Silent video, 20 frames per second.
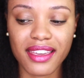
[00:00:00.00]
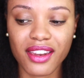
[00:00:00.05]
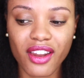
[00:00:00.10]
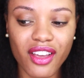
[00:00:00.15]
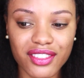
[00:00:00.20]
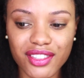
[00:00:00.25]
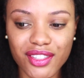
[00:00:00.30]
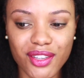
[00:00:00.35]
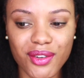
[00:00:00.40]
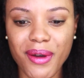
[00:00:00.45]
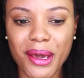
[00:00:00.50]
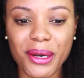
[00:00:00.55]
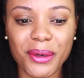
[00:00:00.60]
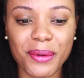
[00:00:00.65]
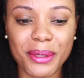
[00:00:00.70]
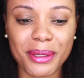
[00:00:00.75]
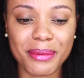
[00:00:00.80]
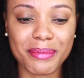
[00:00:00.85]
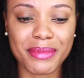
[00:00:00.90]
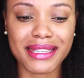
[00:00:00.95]
And also, I
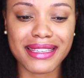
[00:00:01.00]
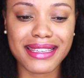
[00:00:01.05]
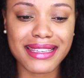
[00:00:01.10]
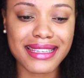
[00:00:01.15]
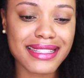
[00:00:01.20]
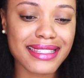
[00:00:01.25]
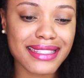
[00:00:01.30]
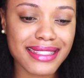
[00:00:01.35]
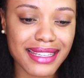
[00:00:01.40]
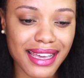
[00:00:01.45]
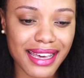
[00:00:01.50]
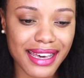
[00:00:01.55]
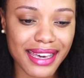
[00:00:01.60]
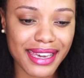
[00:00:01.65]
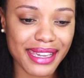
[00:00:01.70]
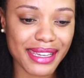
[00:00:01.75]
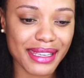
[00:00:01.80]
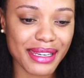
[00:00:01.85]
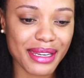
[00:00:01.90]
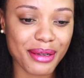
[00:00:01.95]
don't want to be
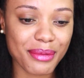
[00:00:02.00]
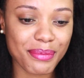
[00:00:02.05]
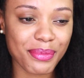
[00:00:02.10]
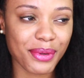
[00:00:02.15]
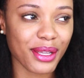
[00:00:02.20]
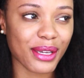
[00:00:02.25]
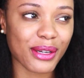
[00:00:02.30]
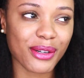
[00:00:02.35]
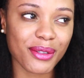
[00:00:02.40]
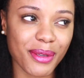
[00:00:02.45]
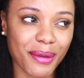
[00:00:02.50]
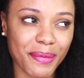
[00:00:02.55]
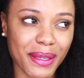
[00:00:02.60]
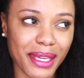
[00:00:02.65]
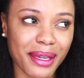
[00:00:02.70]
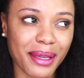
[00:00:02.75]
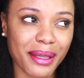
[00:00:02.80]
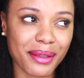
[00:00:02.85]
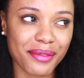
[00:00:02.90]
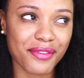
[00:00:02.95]
inside putting on my
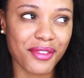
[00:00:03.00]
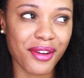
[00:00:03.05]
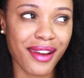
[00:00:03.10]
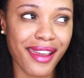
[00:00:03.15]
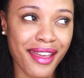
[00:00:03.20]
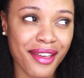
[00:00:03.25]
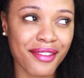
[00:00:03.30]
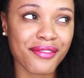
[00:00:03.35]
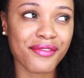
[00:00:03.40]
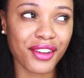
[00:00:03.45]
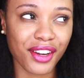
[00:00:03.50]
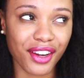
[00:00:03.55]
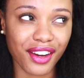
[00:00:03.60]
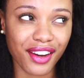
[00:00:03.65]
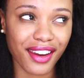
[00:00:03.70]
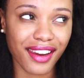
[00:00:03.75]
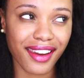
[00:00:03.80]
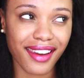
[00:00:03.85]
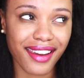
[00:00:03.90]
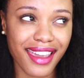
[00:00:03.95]
makeup
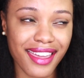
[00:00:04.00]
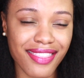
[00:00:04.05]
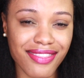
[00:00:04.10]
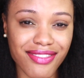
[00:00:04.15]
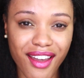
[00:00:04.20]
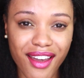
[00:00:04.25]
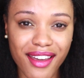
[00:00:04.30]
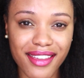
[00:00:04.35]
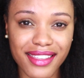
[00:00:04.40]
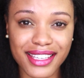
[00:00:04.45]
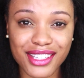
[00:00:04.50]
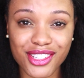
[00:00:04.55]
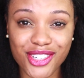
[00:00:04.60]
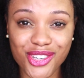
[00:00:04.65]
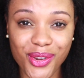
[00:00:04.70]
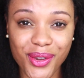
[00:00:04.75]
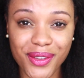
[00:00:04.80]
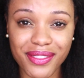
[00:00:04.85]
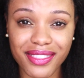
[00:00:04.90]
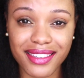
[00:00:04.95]
forever and not
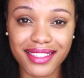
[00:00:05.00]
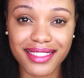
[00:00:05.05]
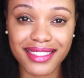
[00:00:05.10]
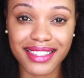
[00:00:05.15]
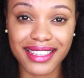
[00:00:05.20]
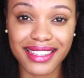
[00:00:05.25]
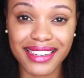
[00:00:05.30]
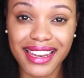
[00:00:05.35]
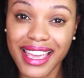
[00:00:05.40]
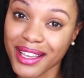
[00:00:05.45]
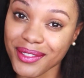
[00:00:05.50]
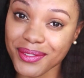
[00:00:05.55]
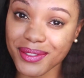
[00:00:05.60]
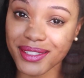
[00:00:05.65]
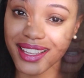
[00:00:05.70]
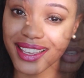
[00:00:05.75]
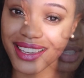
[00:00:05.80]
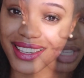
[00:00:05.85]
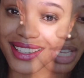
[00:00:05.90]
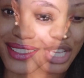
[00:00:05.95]
enjoying the sun
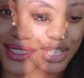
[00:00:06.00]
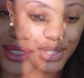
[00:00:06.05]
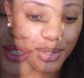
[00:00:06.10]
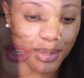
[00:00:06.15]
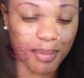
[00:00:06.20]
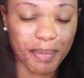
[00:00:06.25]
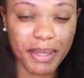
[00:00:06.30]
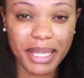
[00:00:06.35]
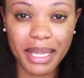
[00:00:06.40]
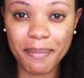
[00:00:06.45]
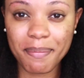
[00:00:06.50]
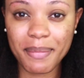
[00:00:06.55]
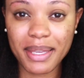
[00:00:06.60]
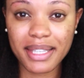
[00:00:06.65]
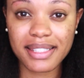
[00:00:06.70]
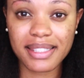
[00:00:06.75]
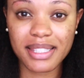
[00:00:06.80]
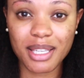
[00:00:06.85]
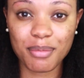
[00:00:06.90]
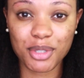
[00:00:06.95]
outside. So to begin
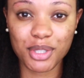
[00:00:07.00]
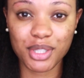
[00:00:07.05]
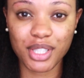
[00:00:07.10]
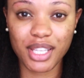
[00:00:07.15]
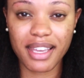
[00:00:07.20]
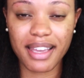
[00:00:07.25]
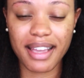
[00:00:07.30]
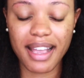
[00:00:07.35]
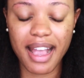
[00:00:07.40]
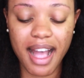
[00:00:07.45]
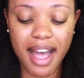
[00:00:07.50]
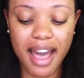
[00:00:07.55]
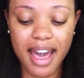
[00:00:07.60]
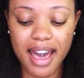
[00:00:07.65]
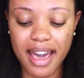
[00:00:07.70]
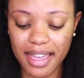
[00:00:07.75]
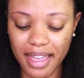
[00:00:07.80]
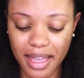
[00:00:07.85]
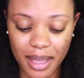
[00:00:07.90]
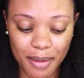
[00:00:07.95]
my summer look,
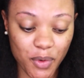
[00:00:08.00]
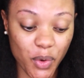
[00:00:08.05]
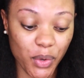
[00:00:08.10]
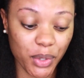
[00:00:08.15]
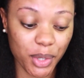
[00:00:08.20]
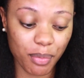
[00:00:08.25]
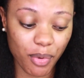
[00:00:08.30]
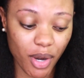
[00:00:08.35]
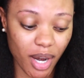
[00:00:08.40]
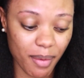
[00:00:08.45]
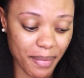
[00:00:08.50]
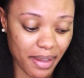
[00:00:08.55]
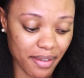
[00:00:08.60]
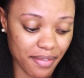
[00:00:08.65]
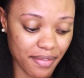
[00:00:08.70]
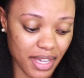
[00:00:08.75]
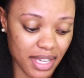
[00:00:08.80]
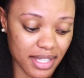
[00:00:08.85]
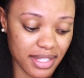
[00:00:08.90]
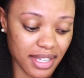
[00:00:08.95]
I am going to prime
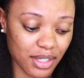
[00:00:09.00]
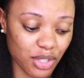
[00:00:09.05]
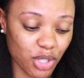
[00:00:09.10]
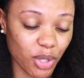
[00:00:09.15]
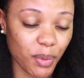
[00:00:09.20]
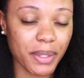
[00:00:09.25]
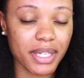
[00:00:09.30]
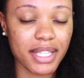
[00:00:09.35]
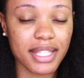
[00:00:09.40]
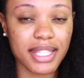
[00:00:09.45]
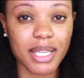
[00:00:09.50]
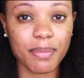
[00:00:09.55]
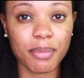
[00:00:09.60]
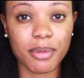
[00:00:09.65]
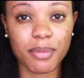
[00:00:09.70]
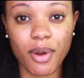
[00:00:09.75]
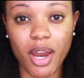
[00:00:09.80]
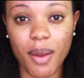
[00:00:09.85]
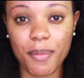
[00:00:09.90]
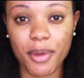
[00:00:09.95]
my face. I don't want to skip
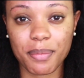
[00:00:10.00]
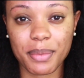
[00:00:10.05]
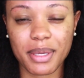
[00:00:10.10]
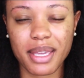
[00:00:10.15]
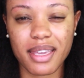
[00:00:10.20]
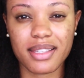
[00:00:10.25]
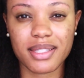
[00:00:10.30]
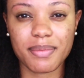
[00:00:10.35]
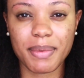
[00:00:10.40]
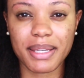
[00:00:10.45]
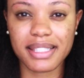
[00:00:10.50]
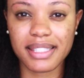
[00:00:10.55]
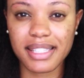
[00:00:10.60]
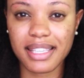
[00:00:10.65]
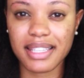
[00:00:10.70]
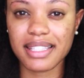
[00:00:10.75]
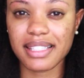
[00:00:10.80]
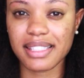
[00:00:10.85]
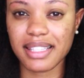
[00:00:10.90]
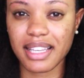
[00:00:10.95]
a primer because my
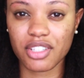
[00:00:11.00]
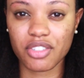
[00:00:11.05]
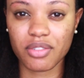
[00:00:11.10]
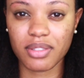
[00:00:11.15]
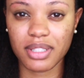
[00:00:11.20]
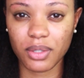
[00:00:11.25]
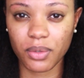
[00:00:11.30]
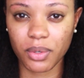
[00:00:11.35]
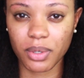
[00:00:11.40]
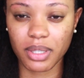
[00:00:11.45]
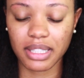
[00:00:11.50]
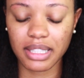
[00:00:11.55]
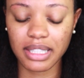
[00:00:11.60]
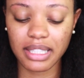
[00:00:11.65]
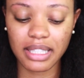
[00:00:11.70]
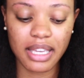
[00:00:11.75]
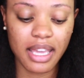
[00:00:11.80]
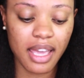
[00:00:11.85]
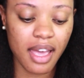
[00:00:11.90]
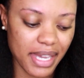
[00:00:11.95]
skin is naturally
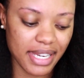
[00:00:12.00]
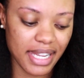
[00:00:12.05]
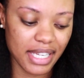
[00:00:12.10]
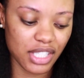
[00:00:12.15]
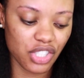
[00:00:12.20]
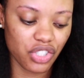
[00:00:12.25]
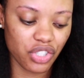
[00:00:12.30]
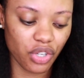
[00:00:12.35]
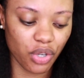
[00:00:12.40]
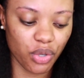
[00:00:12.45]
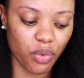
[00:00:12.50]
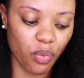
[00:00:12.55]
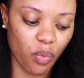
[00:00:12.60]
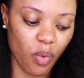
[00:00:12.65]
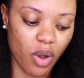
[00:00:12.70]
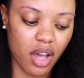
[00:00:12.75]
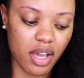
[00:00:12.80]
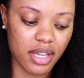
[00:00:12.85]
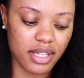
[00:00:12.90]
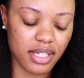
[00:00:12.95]
oily and I don't
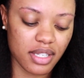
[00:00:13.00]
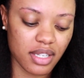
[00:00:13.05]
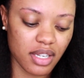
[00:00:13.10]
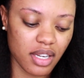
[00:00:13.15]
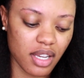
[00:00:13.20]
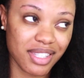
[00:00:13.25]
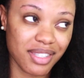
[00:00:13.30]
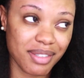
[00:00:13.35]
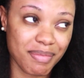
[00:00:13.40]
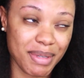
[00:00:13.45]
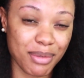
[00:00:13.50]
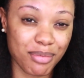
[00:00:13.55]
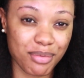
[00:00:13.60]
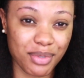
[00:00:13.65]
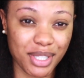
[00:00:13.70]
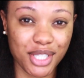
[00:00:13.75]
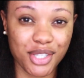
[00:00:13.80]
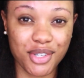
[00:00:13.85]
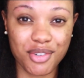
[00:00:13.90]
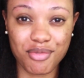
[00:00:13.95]
want to be
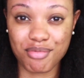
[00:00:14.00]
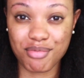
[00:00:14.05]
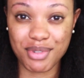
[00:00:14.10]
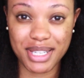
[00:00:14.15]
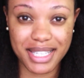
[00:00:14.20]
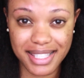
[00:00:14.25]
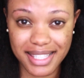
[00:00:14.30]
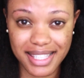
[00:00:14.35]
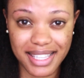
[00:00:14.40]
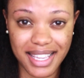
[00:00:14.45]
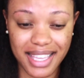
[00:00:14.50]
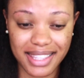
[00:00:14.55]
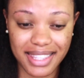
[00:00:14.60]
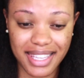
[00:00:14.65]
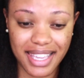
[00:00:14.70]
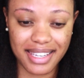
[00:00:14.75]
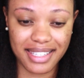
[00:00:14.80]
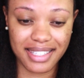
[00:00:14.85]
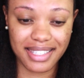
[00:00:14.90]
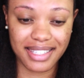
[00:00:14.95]
really greasy
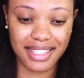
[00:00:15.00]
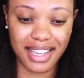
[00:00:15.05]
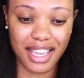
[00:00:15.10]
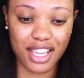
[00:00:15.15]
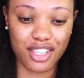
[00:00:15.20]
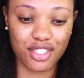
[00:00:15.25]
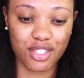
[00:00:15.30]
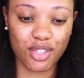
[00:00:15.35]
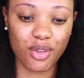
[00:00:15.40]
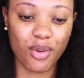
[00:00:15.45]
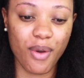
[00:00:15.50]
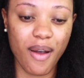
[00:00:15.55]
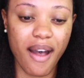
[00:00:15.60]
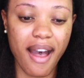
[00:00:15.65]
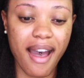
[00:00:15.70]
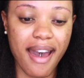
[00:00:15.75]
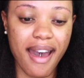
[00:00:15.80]
at the end of the day. So